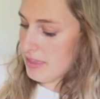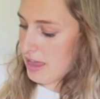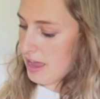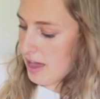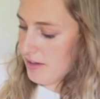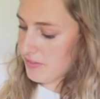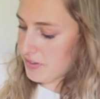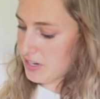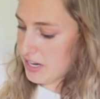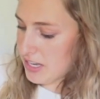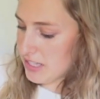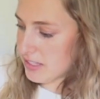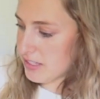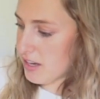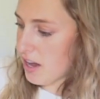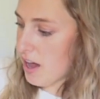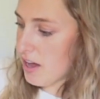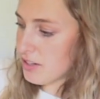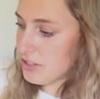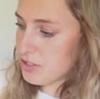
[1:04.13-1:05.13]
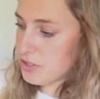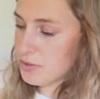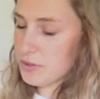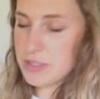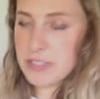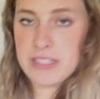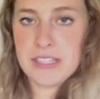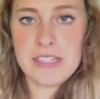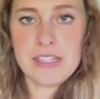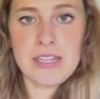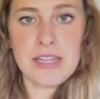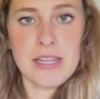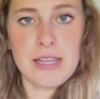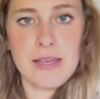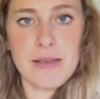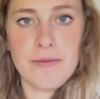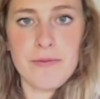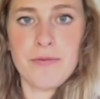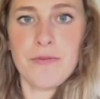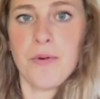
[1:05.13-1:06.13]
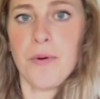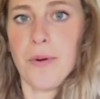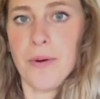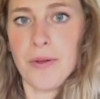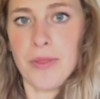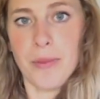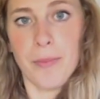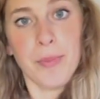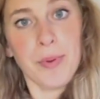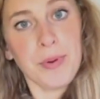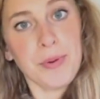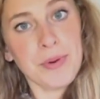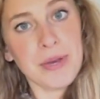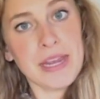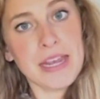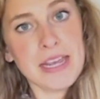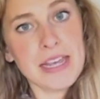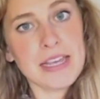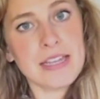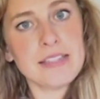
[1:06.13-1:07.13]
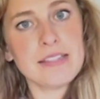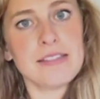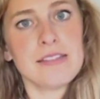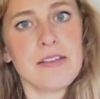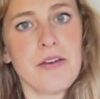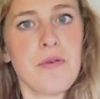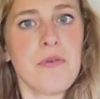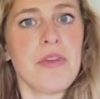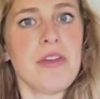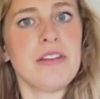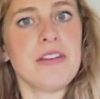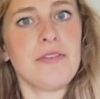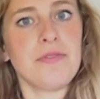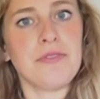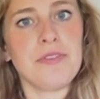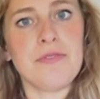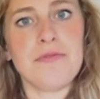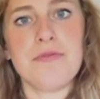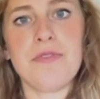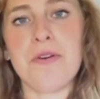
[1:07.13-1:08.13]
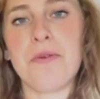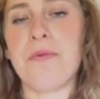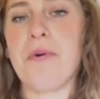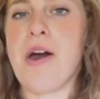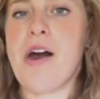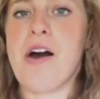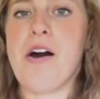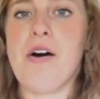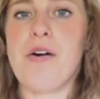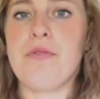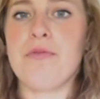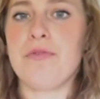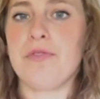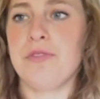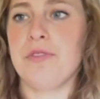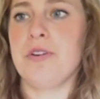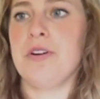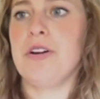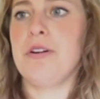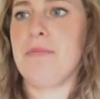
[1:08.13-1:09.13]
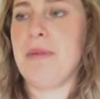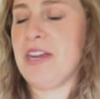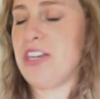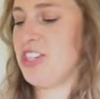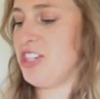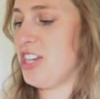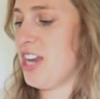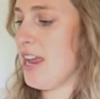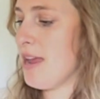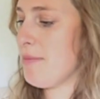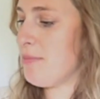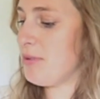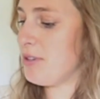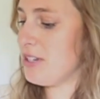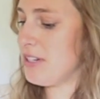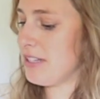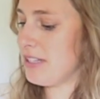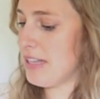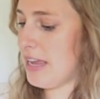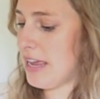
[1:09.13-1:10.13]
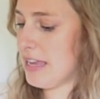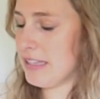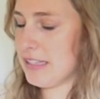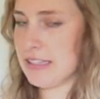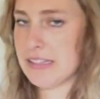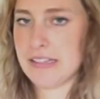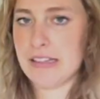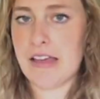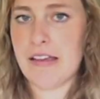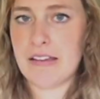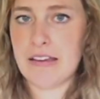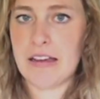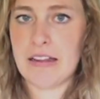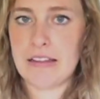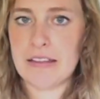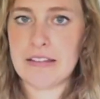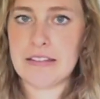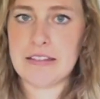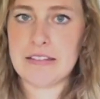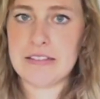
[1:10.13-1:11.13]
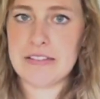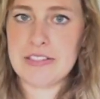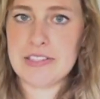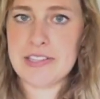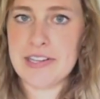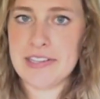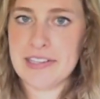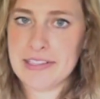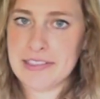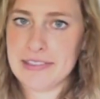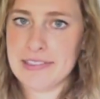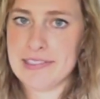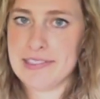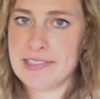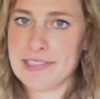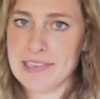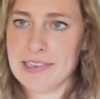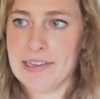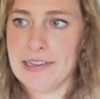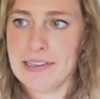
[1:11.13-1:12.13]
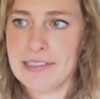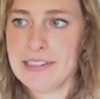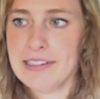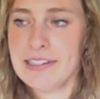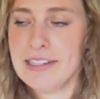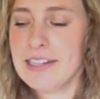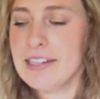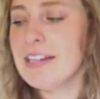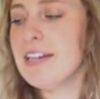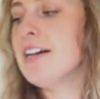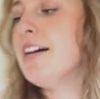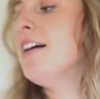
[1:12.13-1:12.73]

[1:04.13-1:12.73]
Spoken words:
they have a nice contour seam for the booty, so they definitely fit well for my shape, which is nice because I got a little junk in the trunk.